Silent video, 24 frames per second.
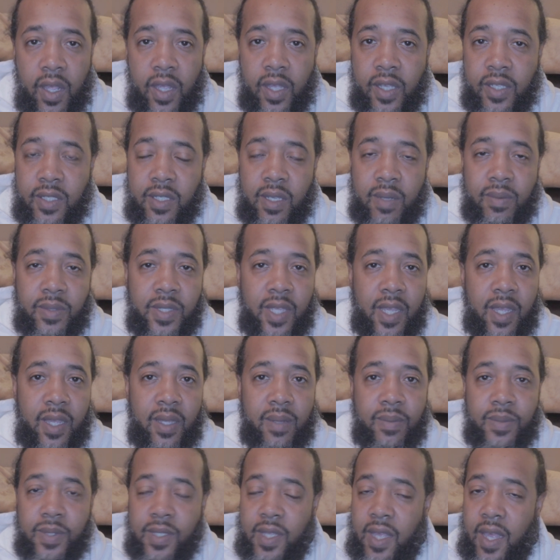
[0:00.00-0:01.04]
and
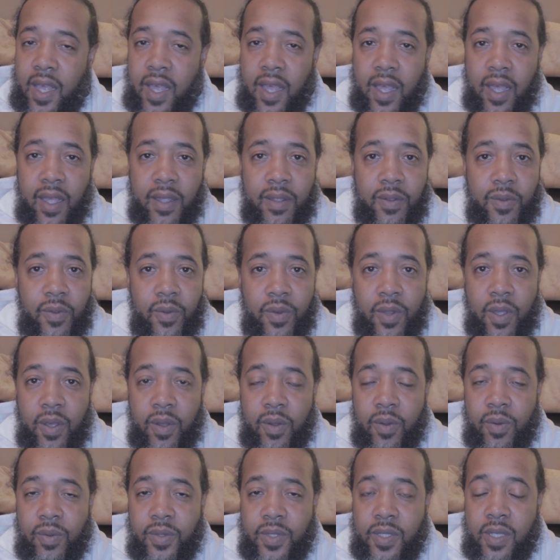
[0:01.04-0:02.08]
sometimes you
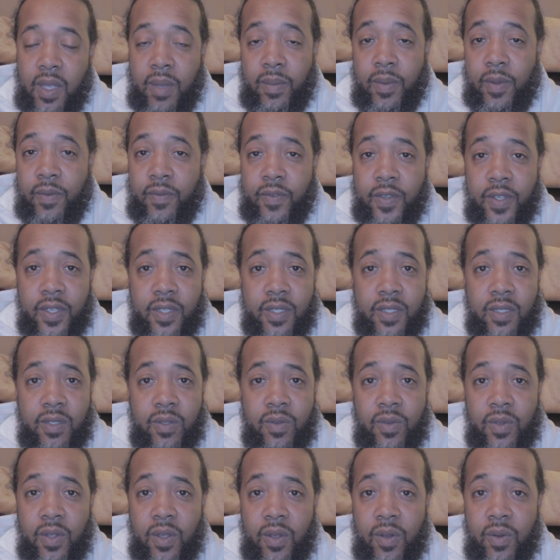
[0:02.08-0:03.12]
know some of us
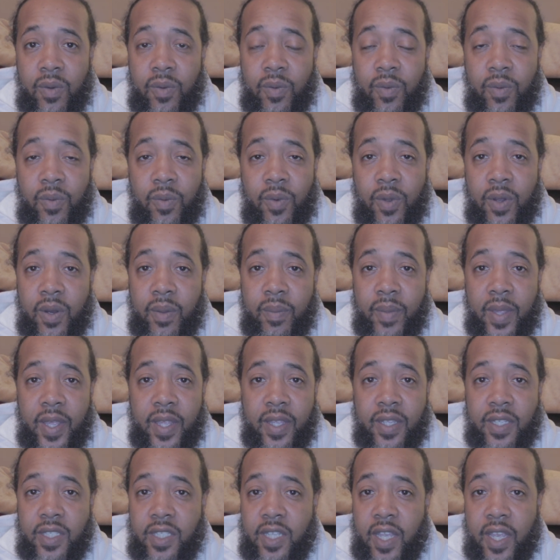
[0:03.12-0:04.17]
you know want to
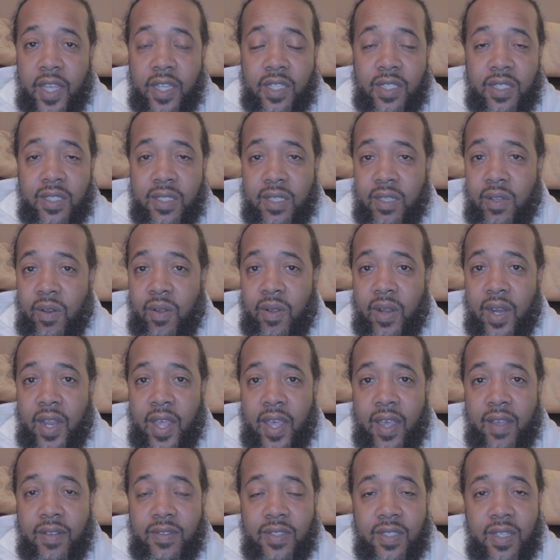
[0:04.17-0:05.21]
make changes in our
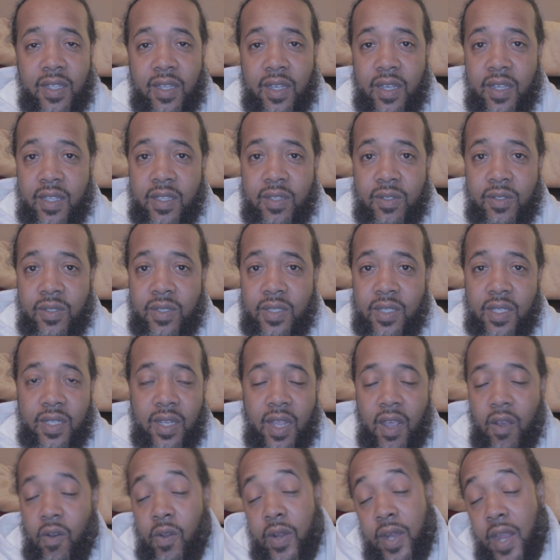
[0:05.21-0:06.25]
lives that others
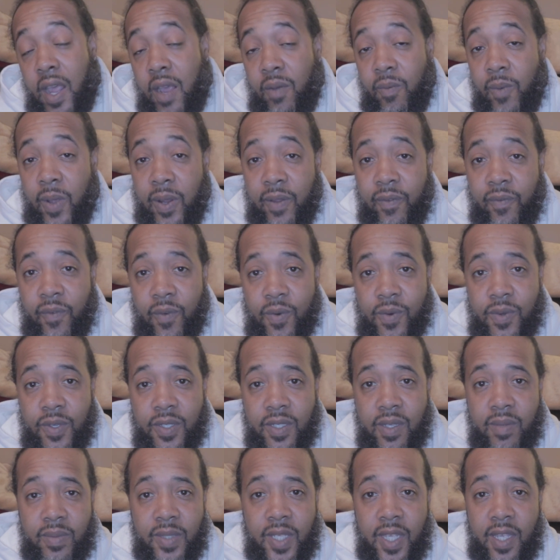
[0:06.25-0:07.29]
are not ready for
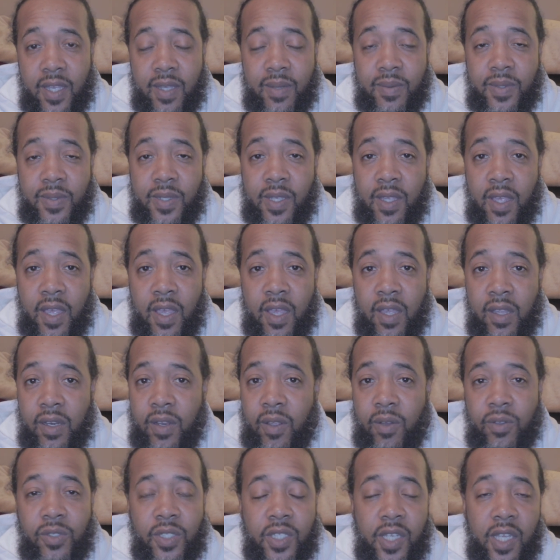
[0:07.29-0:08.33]
sometimes
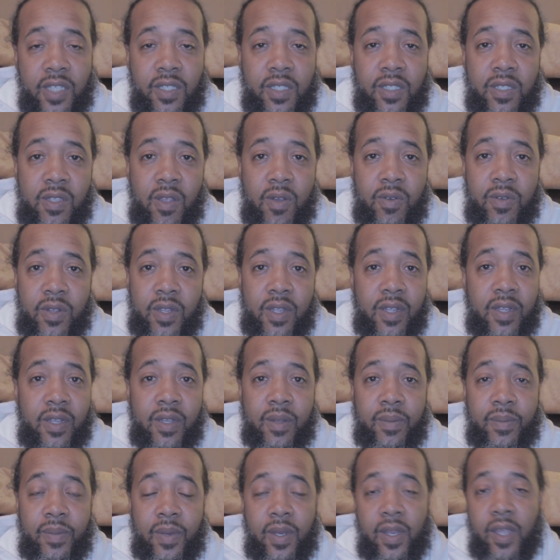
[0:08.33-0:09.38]
those changes don't
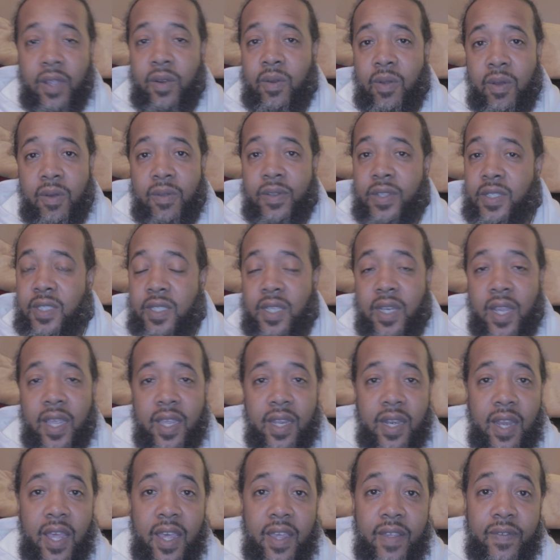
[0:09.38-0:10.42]
come later on into their
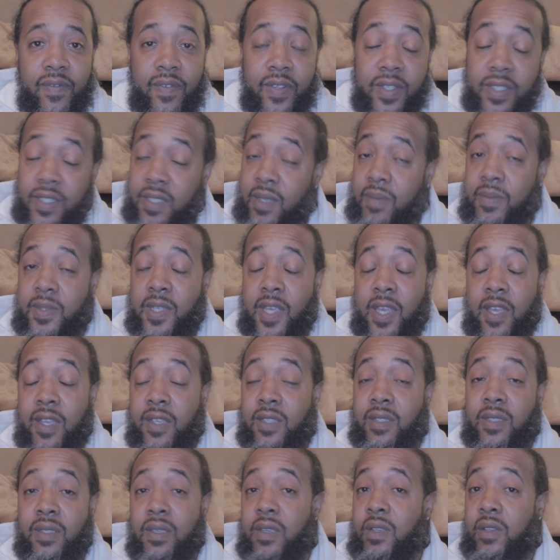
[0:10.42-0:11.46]
life and
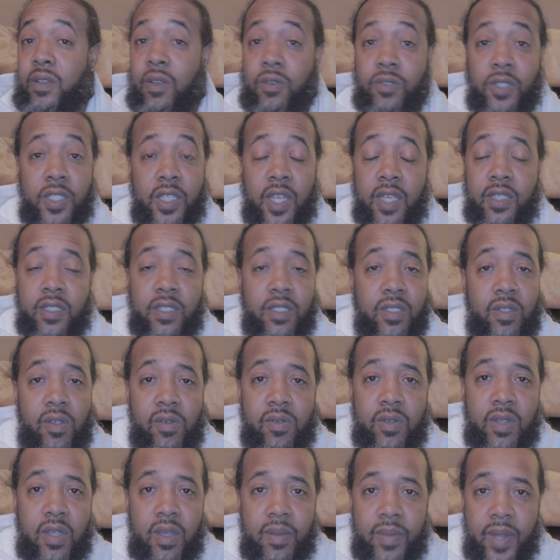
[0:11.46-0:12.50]
sometimes those changes
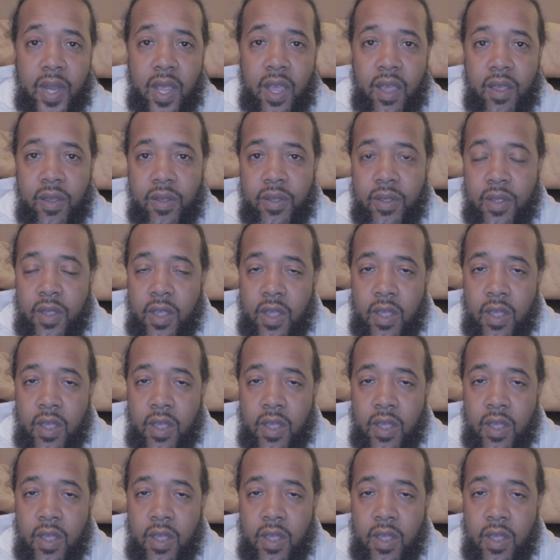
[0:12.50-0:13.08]
don't come at all